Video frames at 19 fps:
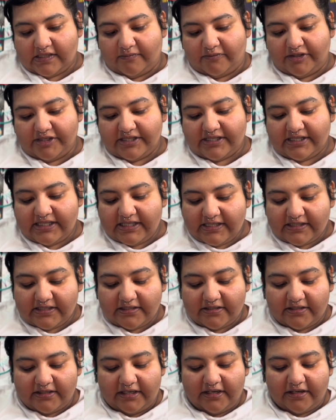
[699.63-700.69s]

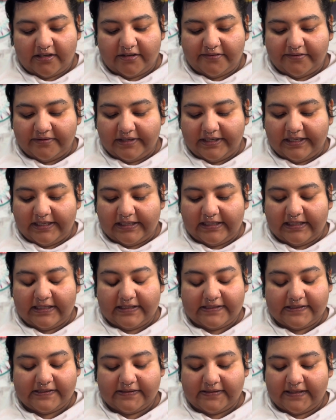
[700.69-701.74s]
sister.
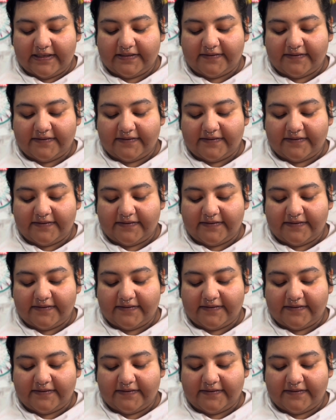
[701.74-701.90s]
It's